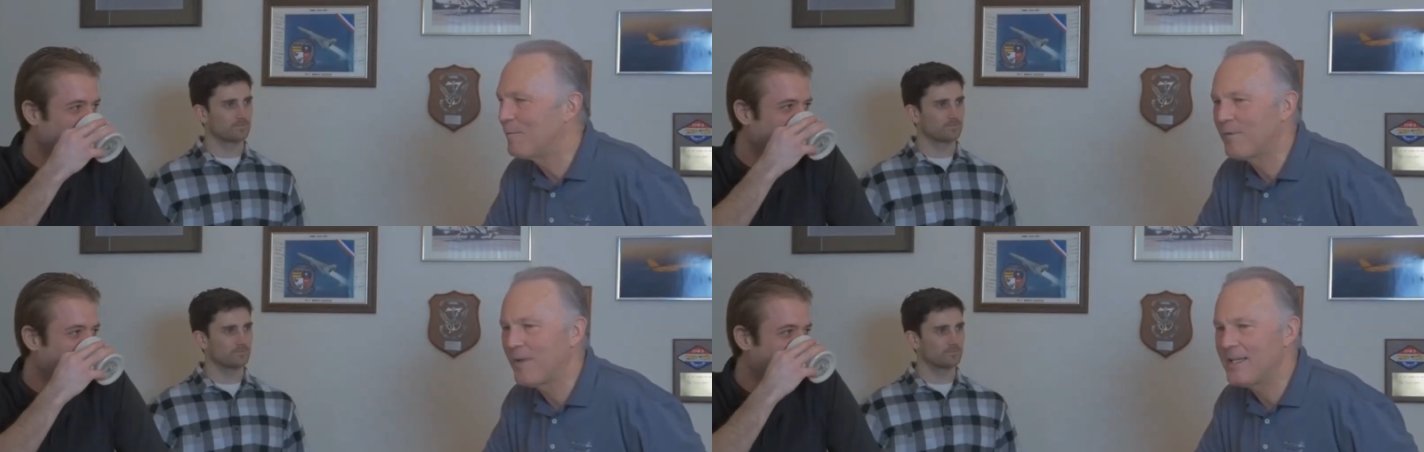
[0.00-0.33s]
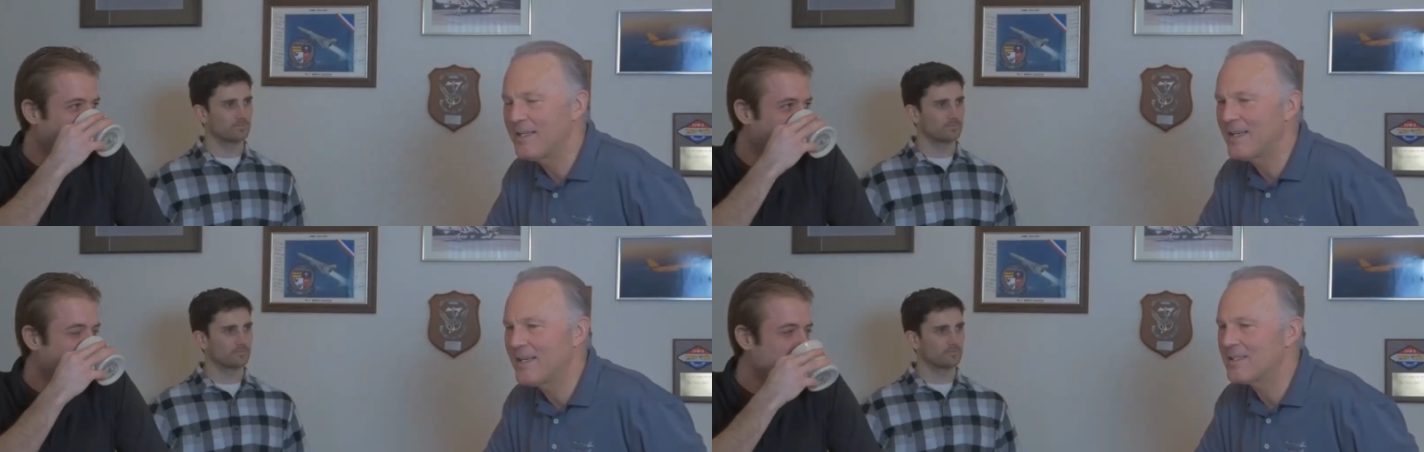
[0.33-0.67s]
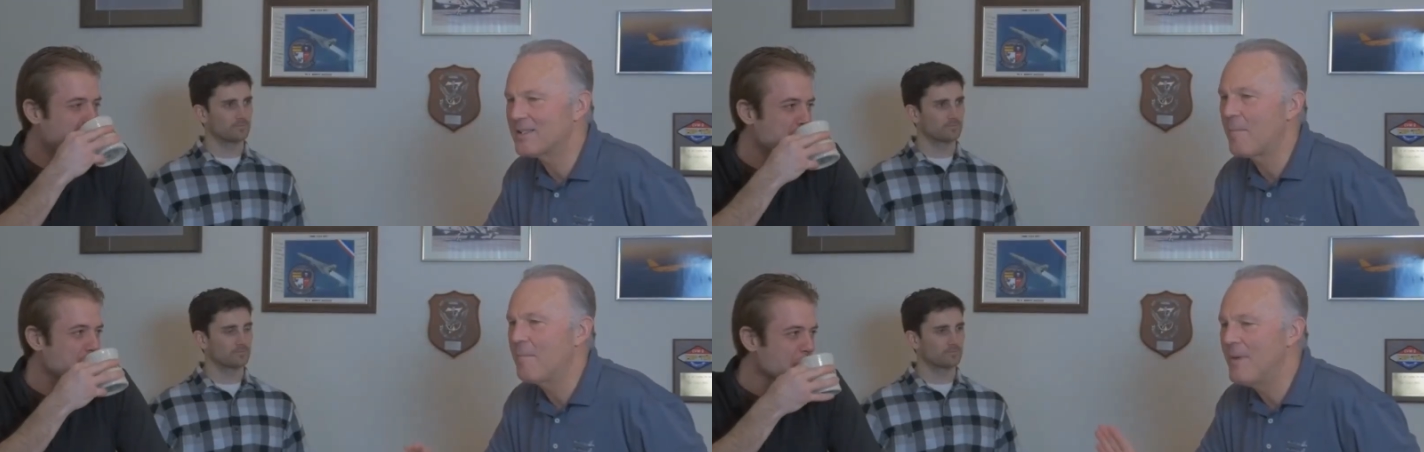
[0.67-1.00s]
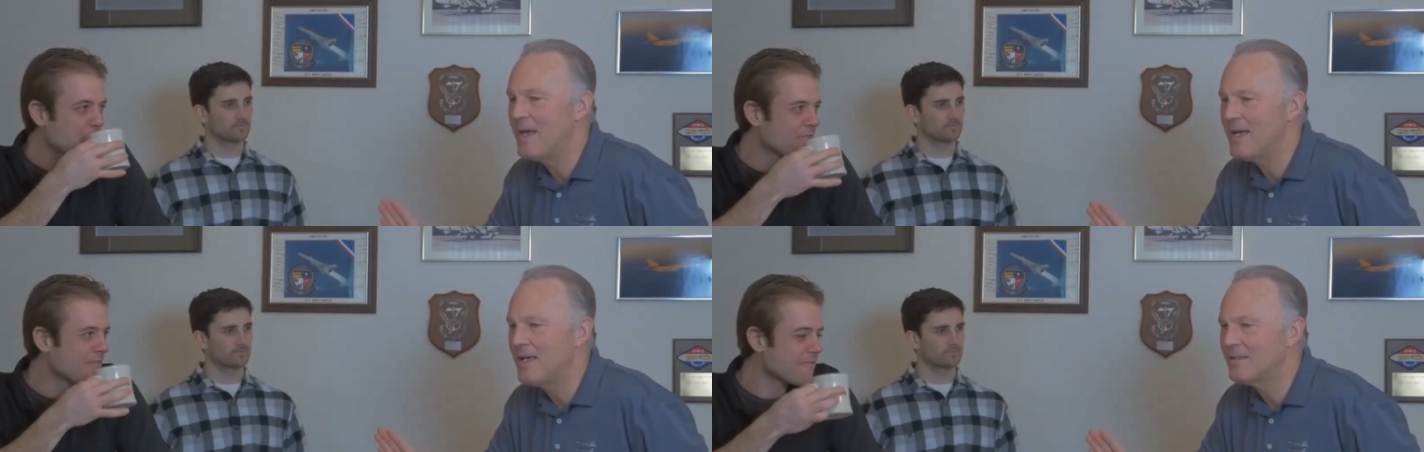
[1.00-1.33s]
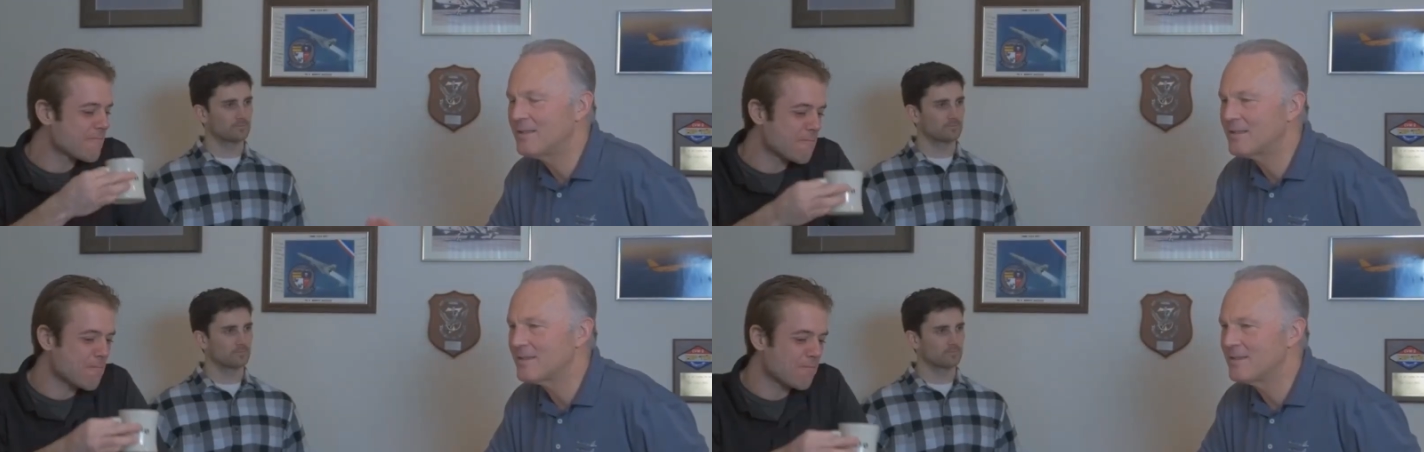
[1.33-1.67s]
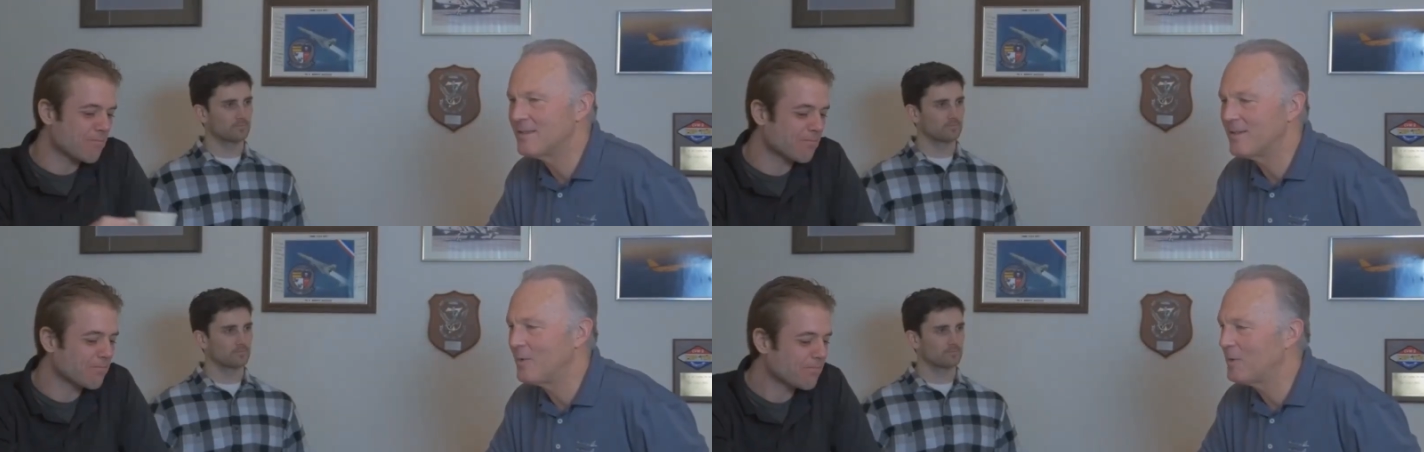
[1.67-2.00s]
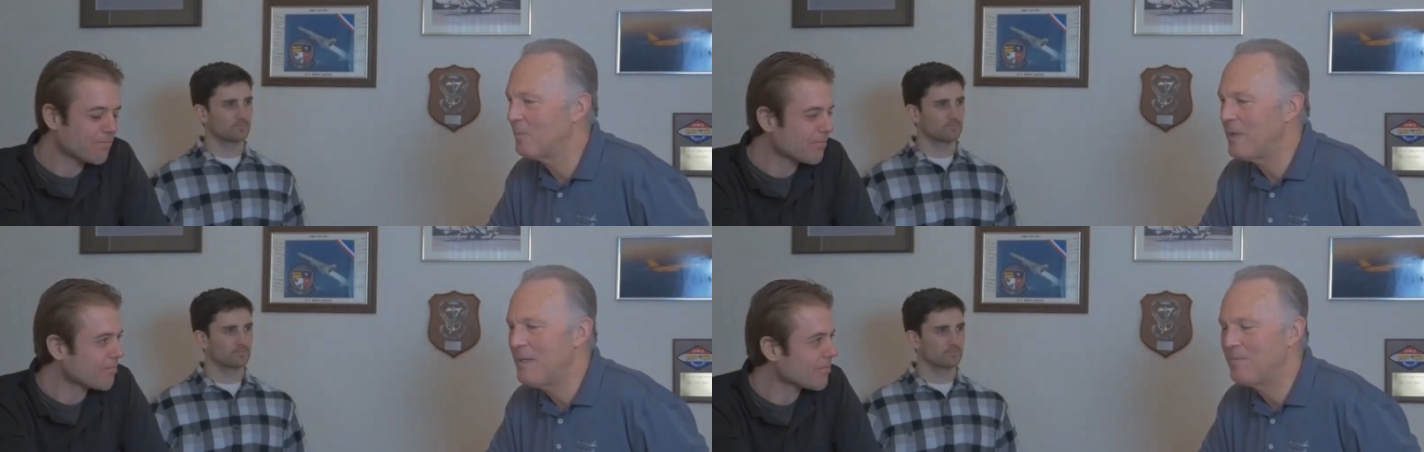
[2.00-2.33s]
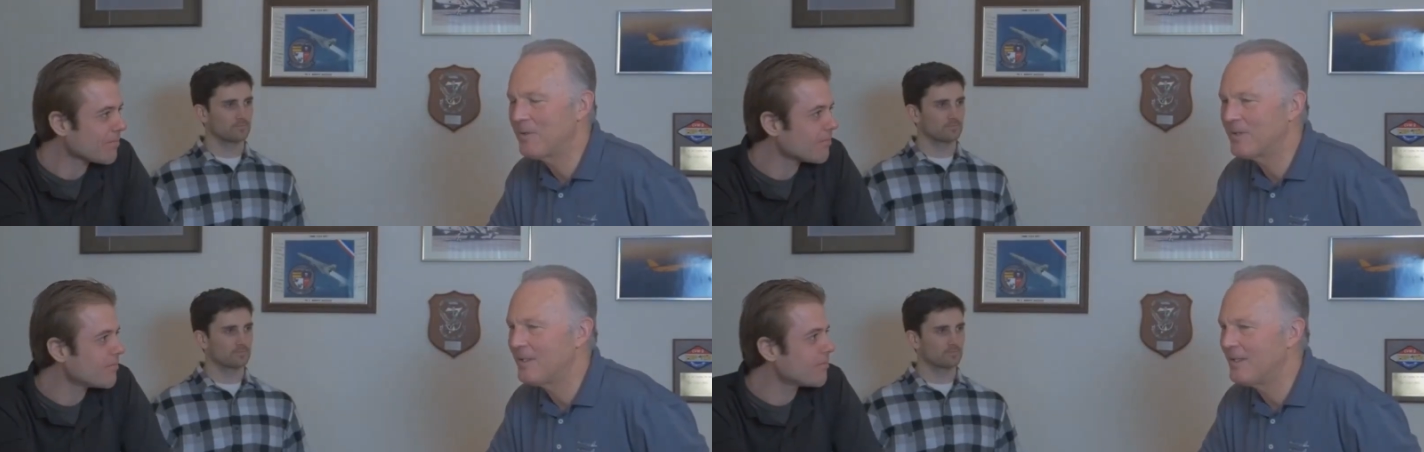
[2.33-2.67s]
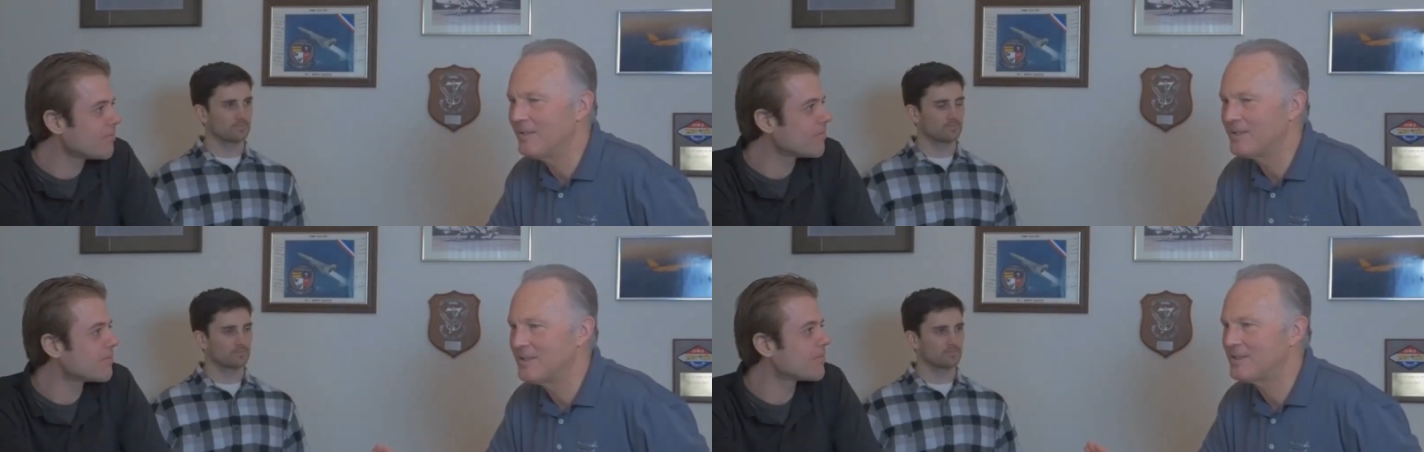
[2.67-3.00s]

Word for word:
Speaker 1: flight deck is a mess with people.